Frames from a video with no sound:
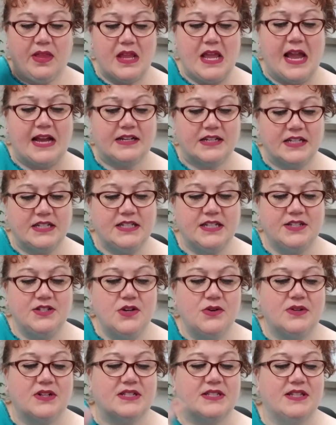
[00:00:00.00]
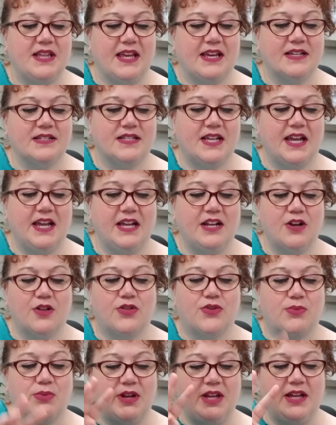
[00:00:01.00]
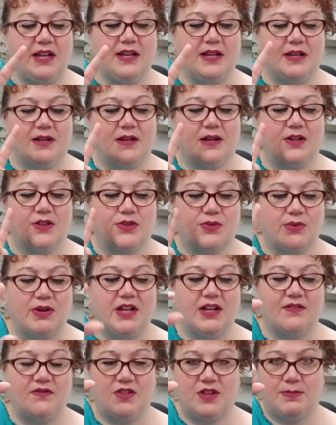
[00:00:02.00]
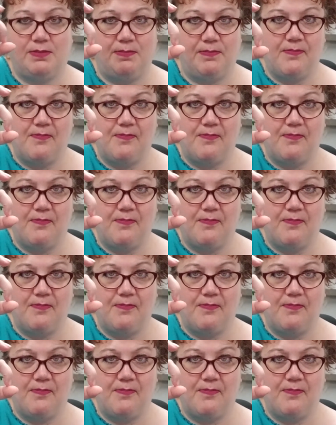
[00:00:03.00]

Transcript: And I did notice they contain three of the,